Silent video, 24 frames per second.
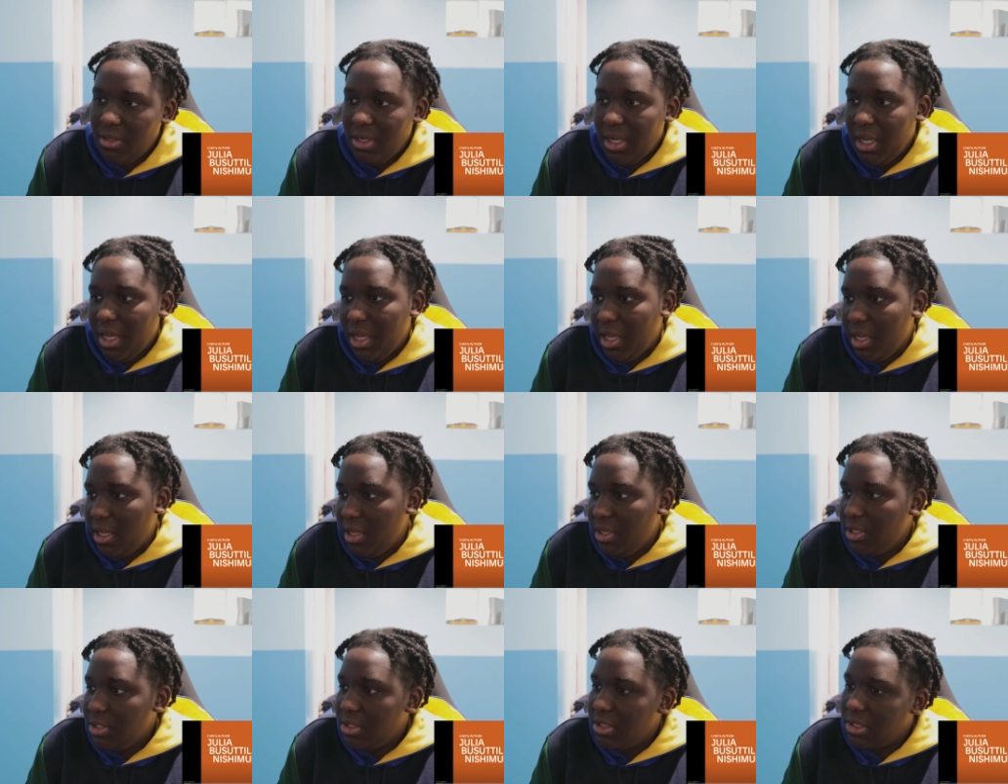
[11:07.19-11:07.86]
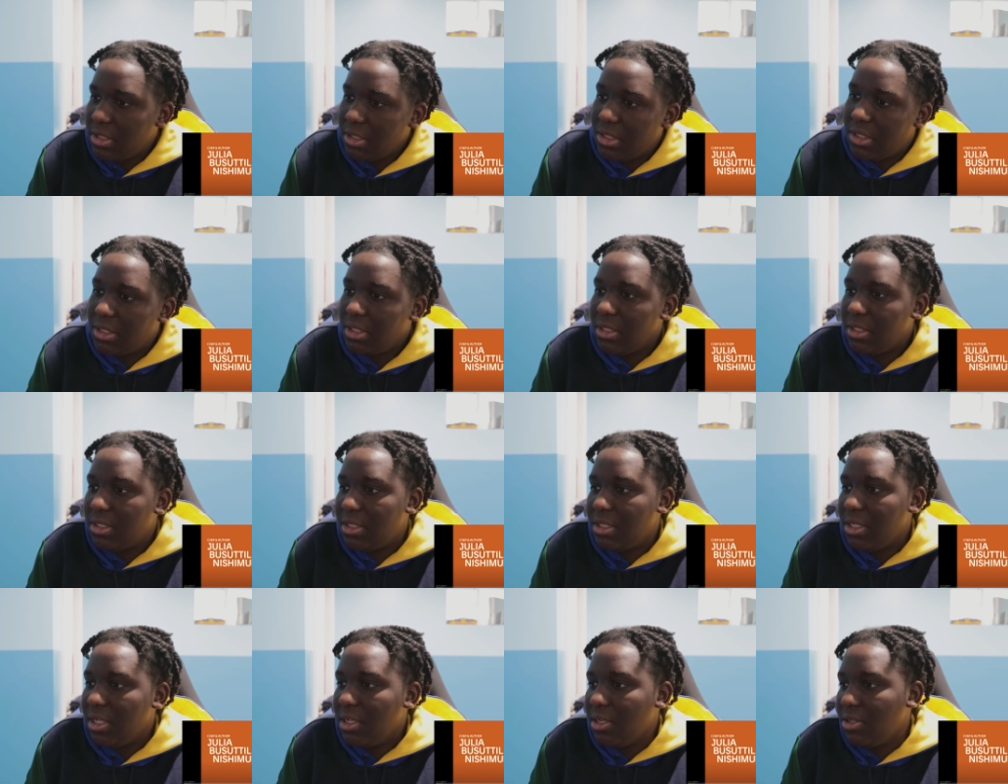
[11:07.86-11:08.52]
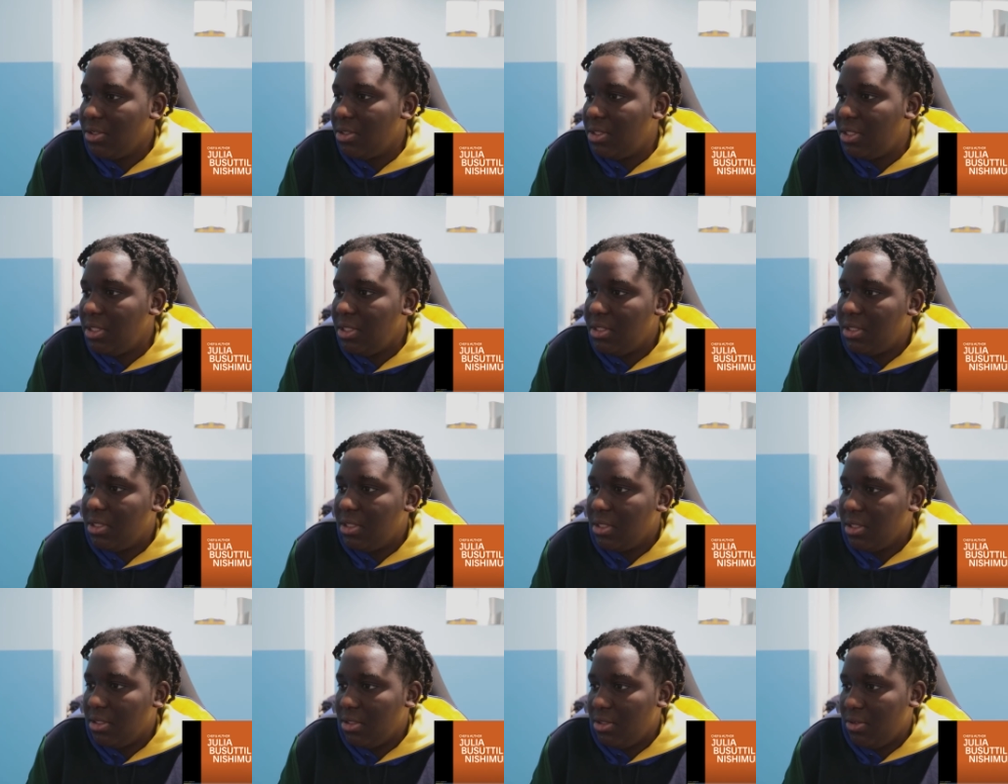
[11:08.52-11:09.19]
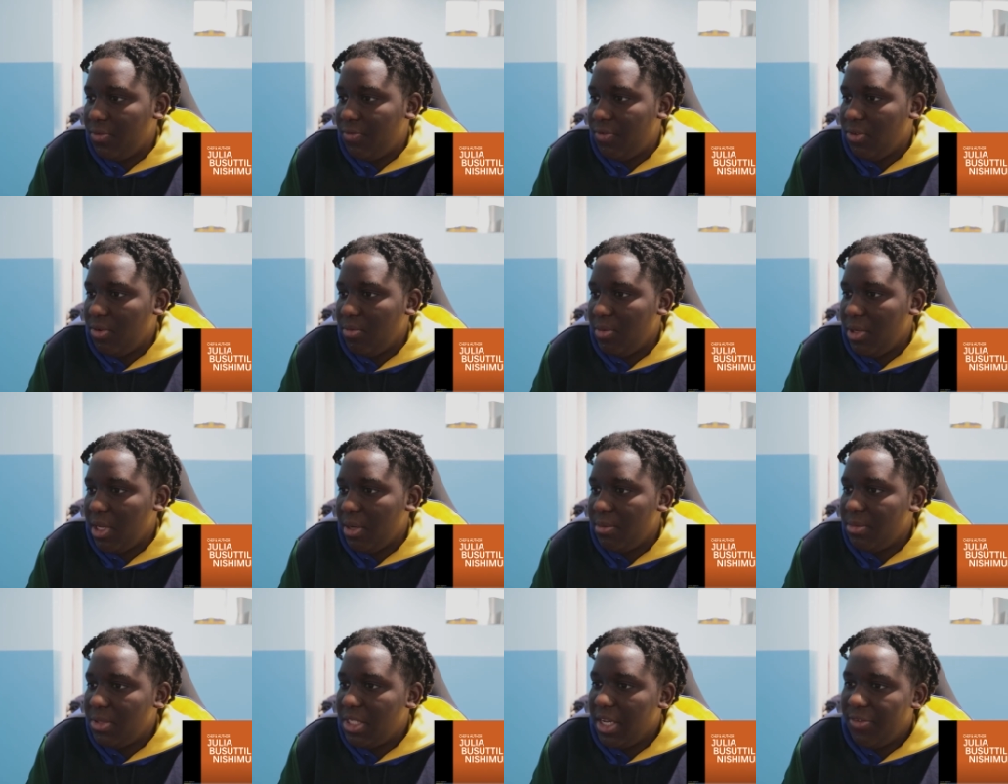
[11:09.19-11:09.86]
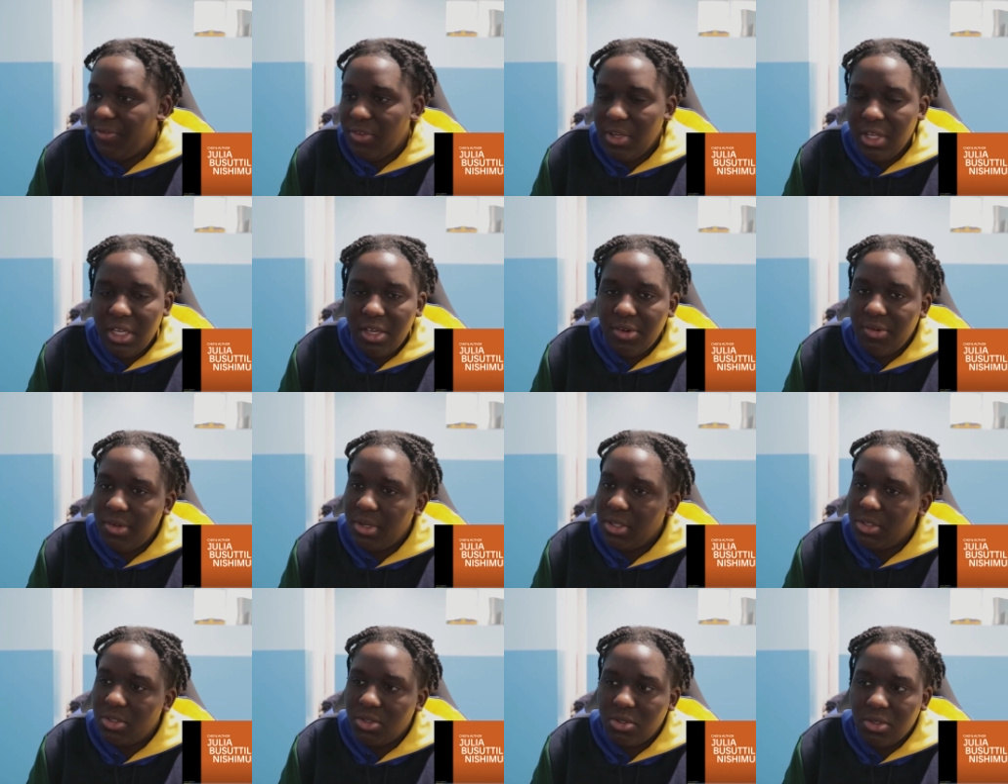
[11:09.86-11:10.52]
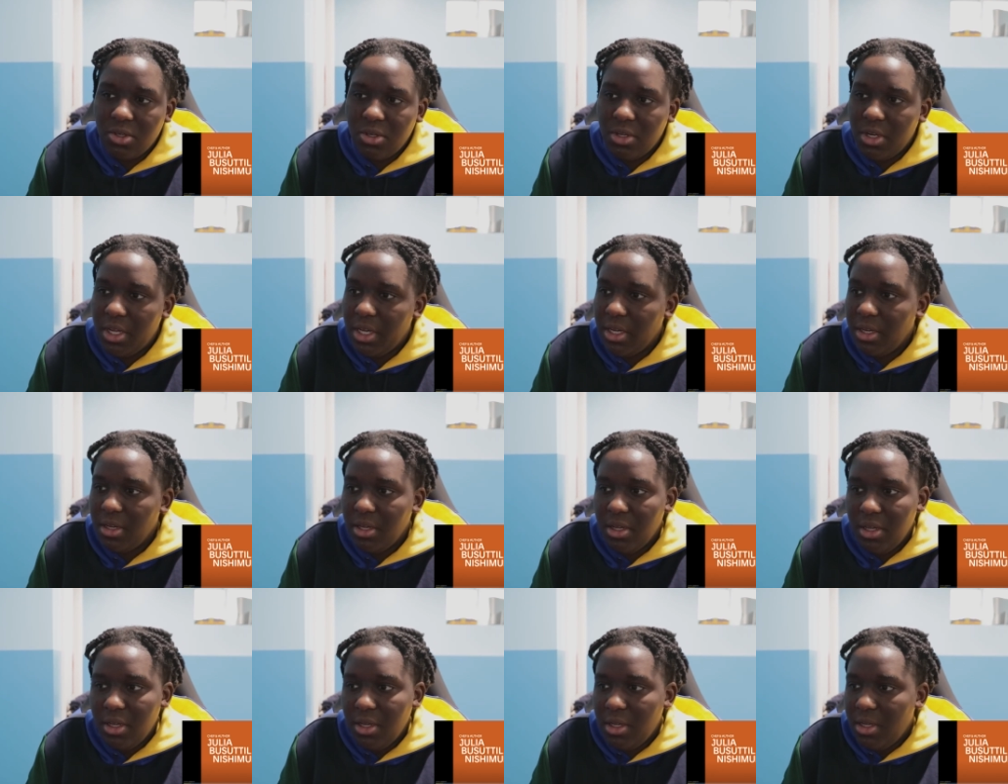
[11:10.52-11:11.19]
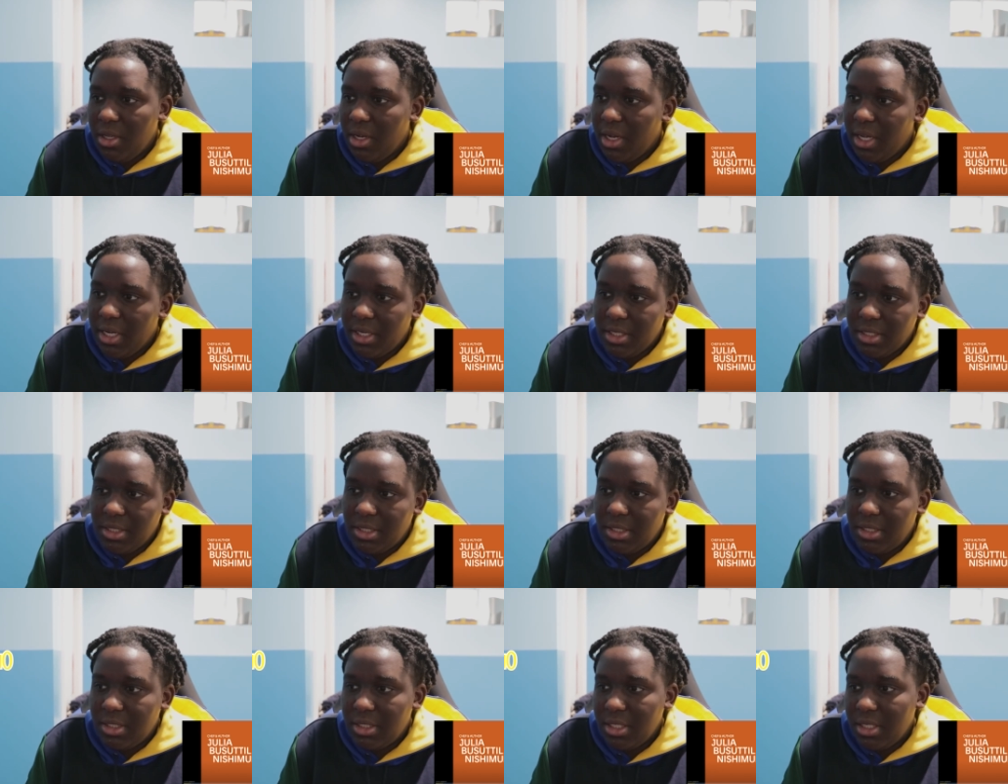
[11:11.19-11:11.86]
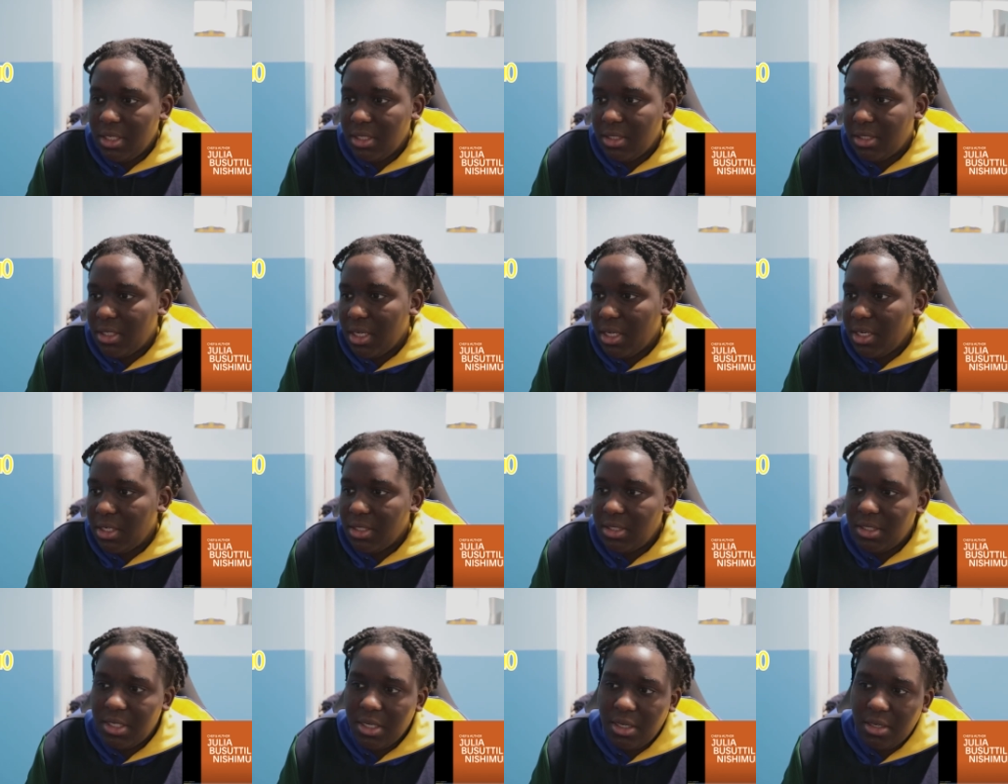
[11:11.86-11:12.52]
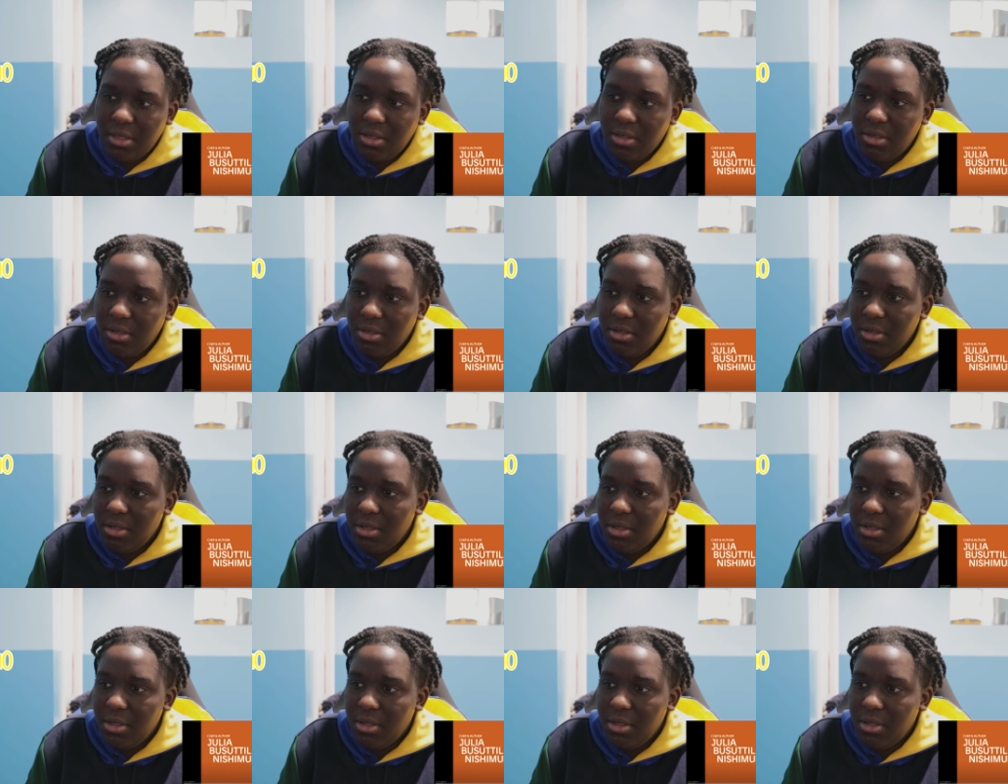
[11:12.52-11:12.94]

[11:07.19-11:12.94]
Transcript: It's still decent, you feel me? I'm definitely giving the song like a 6 out of 10.